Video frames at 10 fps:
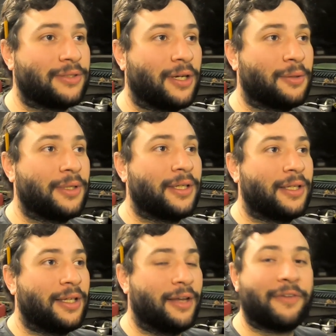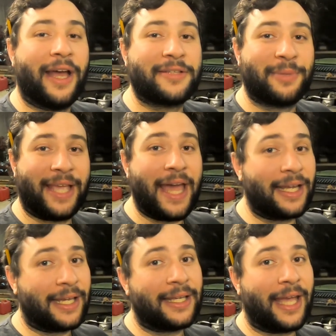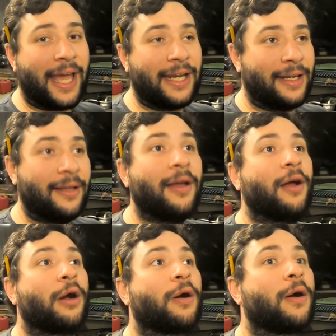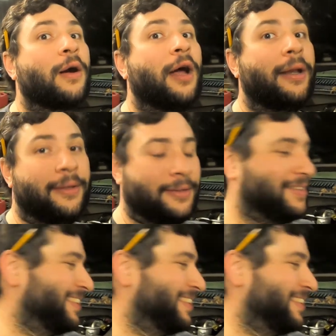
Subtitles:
So if it has mechanic in a can in it, run.